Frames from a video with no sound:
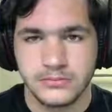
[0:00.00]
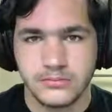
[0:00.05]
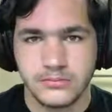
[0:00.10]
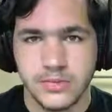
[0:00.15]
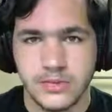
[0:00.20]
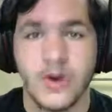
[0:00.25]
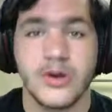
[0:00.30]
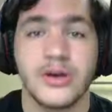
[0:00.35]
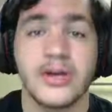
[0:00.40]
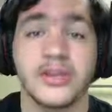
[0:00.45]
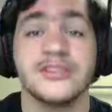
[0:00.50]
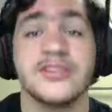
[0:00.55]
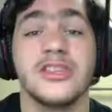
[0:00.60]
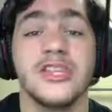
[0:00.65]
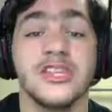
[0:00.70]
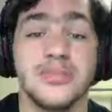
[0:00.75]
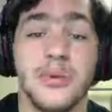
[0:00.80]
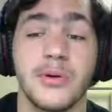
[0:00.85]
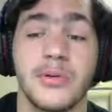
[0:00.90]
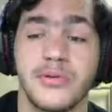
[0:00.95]
Okay, so
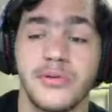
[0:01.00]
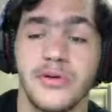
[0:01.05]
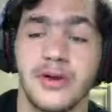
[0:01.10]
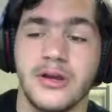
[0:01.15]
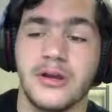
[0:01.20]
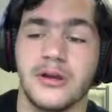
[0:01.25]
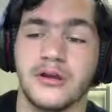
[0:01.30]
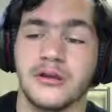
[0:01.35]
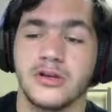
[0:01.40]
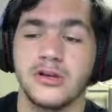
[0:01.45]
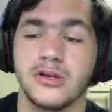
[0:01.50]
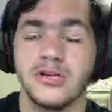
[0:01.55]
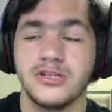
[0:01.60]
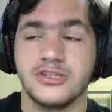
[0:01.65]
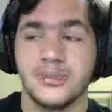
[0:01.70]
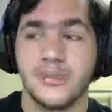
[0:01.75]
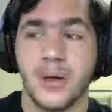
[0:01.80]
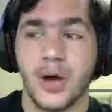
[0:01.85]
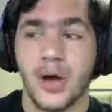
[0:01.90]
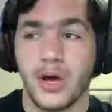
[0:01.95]
this Pokemon right here,
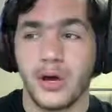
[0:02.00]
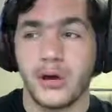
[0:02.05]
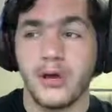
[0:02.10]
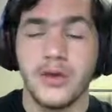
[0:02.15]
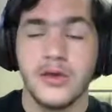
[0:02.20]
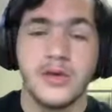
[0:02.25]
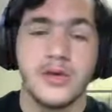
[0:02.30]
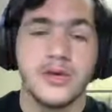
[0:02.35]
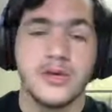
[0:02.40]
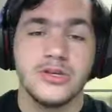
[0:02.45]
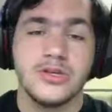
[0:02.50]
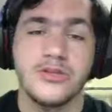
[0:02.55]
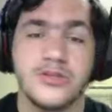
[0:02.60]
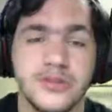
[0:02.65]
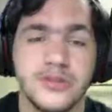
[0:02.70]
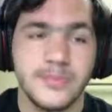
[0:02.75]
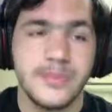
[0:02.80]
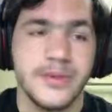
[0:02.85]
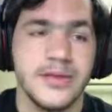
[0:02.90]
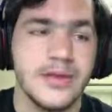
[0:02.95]
Cepot, used
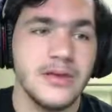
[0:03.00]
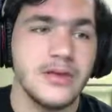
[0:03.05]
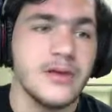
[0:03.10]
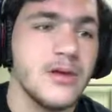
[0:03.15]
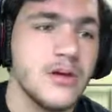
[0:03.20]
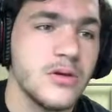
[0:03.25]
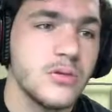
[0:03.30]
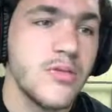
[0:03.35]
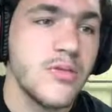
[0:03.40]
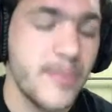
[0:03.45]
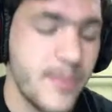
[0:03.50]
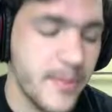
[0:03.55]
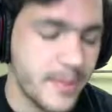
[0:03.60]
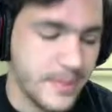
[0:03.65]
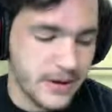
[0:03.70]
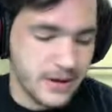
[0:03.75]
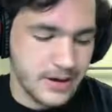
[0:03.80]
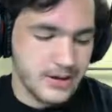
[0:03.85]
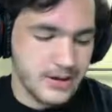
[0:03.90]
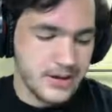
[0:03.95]
to be
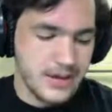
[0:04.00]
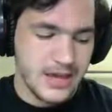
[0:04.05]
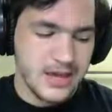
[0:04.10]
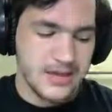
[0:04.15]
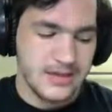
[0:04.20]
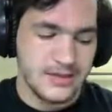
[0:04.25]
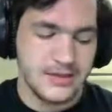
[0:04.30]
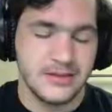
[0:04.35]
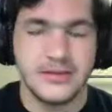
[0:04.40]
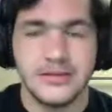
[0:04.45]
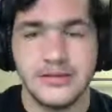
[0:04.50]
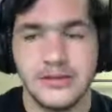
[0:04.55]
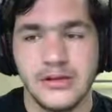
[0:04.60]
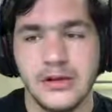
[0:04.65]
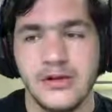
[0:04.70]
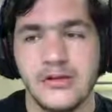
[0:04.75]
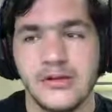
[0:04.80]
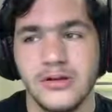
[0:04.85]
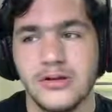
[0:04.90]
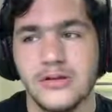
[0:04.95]
Whippapod, and
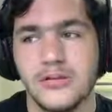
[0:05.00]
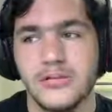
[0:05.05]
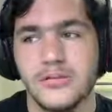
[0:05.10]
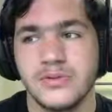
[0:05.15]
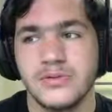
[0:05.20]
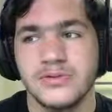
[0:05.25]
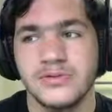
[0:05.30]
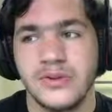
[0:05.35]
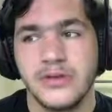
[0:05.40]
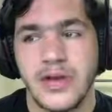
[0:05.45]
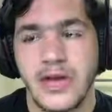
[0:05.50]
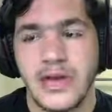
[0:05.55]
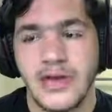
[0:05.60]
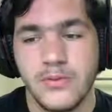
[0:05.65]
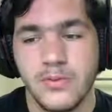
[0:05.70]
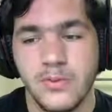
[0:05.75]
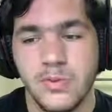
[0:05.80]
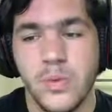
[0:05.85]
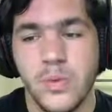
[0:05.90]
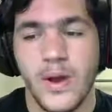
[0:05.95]
literally was a
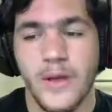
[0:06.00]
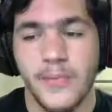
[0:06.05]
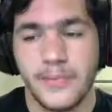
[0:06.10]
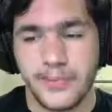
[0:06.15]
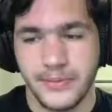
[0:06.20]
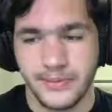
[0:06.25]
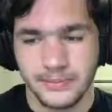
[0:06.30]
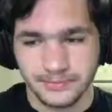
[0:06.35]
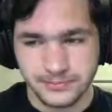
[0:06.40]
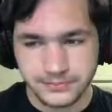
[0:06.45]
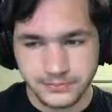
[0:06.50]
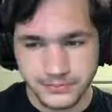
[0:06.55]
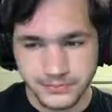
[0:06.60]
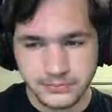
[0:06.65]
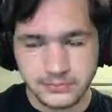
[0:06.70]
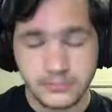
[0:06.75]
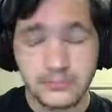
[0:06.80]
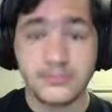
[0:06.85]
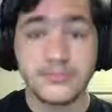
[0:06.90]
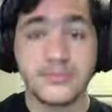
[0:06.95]
wimp.
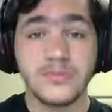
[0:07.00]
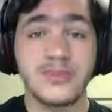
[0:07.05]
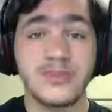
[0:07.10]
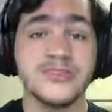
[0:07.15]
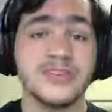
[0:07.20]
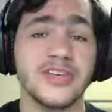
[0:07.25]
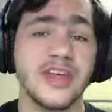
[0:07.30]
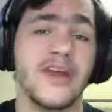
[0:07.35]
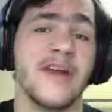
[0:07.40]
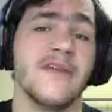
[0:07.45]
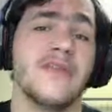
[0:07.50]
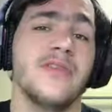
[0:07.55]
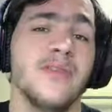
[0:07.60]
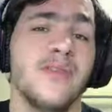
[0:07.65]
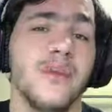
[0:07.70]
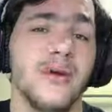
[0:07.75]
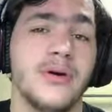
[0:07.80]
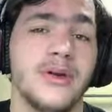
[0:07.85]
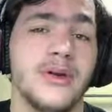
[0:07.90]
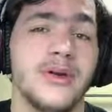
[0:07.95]
It's going to have the
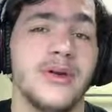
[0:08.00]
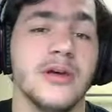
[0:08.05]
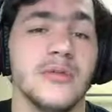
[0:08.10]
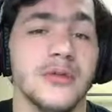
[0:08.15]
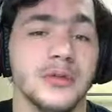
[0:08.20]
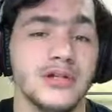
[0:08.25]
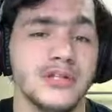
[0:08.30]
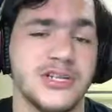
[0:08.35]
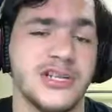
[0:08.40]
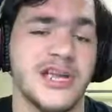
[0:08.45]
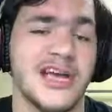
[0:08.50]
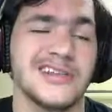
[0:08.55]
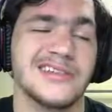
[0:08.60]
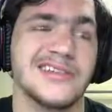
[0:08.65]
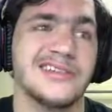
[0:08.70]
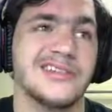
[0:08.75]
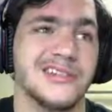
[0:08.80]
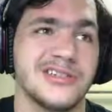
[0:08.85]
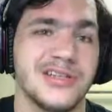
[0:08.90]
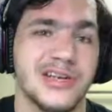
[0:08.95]
ability Emergency
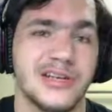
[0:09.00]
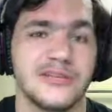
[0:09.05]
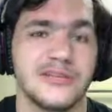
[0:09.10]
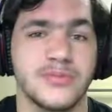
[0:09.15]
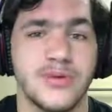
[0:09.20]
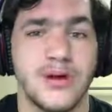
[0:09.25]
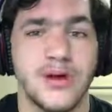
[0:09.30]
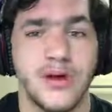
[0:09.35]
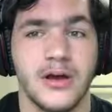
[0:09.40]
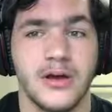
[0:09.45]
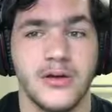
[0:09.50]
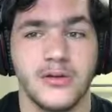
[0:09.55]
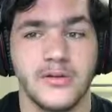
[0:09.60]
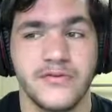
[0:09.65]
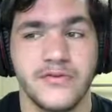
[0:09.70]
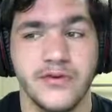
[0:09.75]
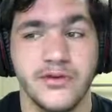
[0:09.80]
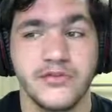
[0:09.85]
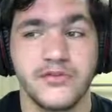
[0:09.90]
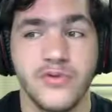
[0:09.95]
Exit, just like it's the
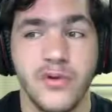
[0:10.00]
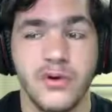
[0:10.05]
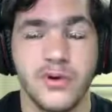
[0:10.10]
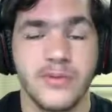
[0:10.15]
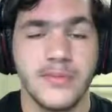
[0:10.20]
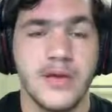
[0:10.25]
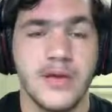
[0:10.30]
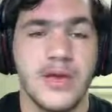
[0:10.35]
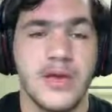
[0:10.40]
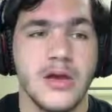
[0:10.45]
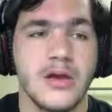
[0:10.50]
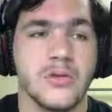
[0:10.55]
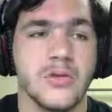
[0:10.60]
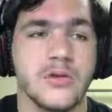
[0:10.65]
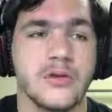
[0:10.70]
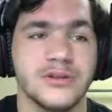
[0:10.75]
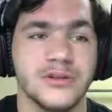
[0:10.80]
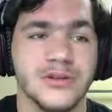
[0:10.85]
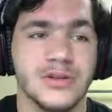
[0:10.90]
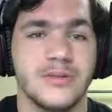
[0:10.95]
first form,
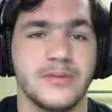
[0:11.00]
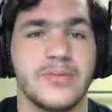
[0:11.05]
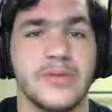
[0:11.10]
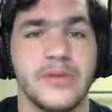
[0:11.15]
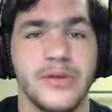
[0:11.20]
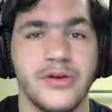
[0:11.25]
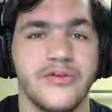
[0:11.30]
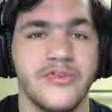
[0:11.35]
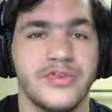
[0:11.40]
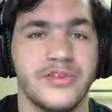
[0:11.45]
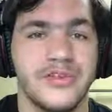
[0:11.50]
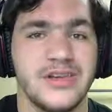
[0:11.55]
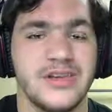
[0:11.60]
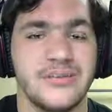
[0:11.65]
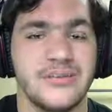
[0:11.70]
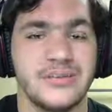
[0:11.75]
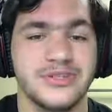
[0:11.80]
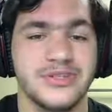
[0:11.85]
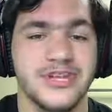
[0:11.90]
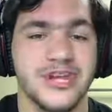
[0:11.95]
where it's below
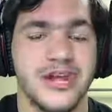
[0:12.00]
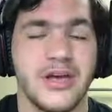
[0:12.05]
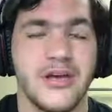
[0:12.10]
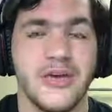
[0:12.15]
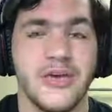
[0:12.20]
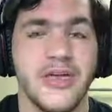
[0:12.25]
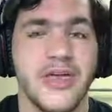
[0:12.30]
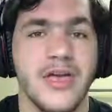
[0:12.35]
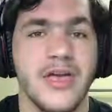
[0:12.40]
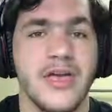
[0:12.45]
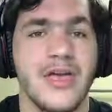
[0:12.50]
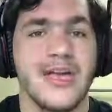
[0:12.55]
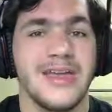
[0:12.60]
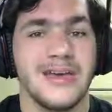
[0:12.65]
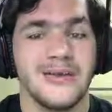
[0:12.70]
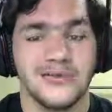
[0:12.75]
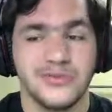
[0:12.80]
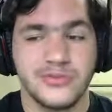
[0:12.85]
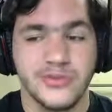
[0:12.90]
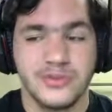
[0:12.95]
50% health, and
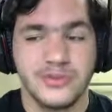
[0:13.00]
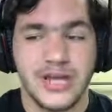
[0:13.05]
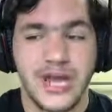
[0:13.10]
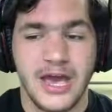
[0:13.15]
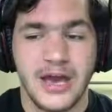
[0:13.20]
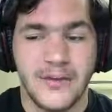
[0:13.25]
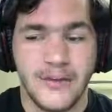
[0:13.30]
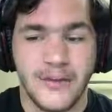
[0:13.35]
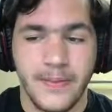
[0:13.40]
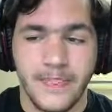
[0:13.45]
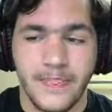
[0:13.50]
it'll switch out.